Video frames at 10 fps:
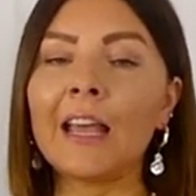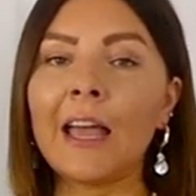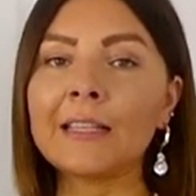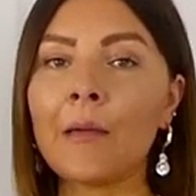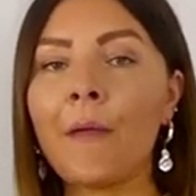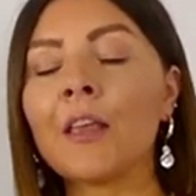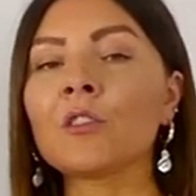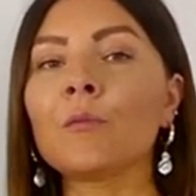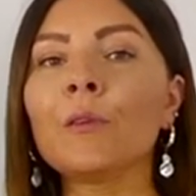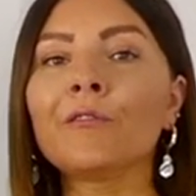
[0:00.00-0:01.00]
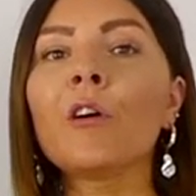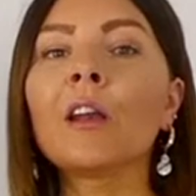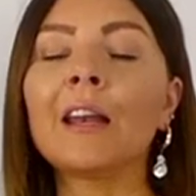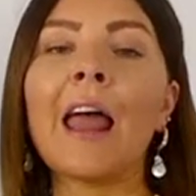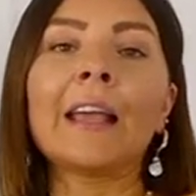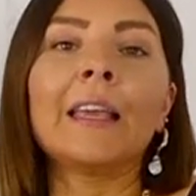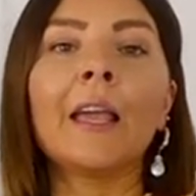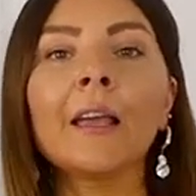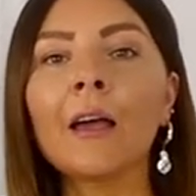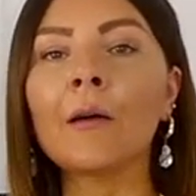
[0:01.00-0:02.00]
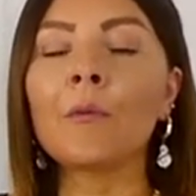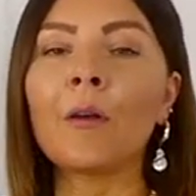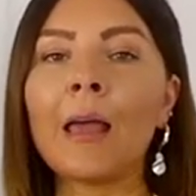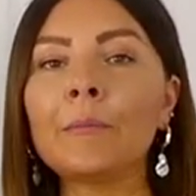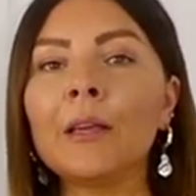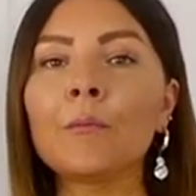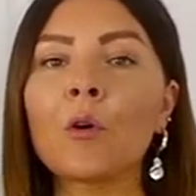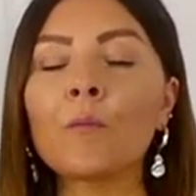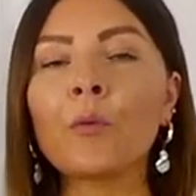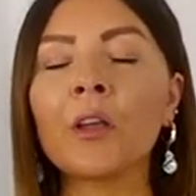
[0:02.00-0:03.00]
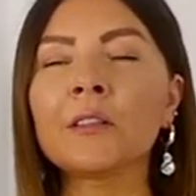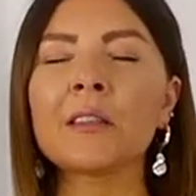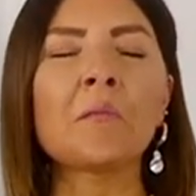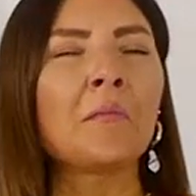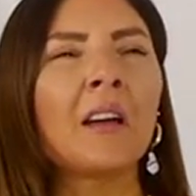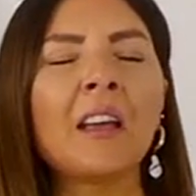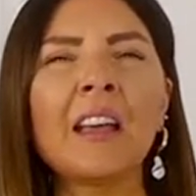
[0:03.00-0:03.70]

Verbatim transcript: as I mentioned before, like gingham or a bit more print, some, um,